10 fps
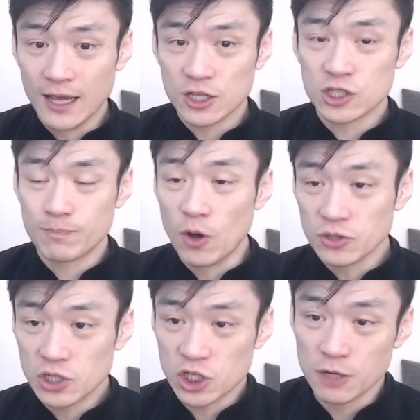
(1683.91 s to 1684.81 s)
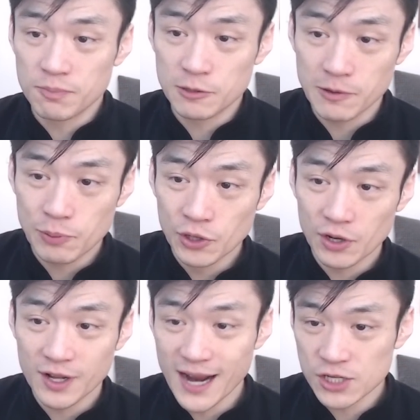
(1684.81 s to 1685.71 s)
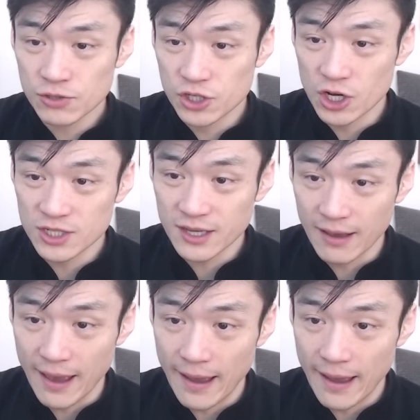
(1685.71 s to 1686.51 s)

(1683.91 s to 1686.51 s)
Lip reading: sponsorship to be put on the national jersey